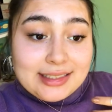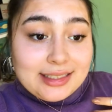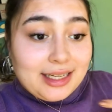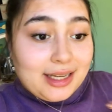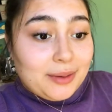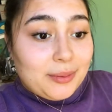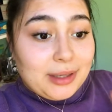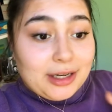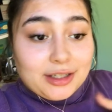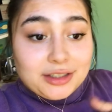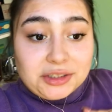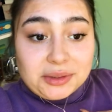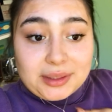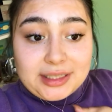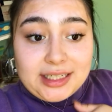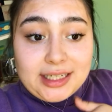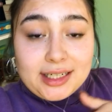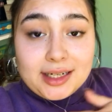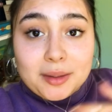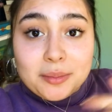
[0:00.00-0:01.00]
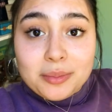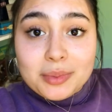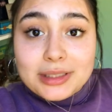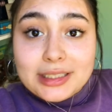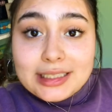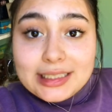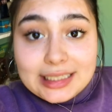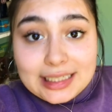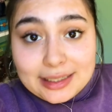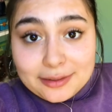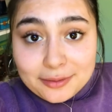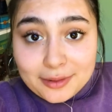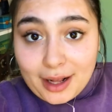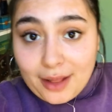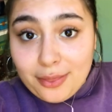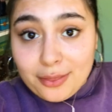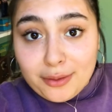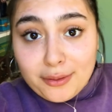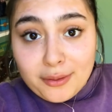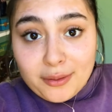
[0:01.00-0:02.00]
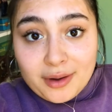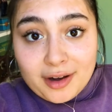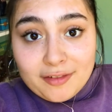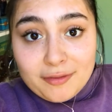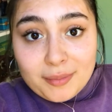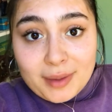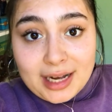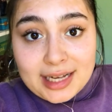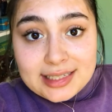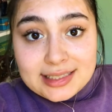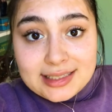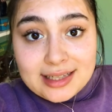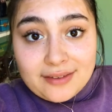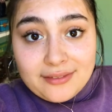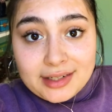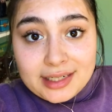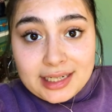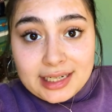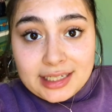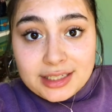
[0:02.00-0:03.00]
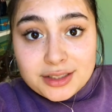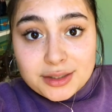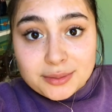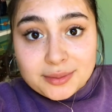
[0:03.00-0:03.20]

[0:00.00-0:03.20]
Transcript: Today we are doing a complete run through of my seven inch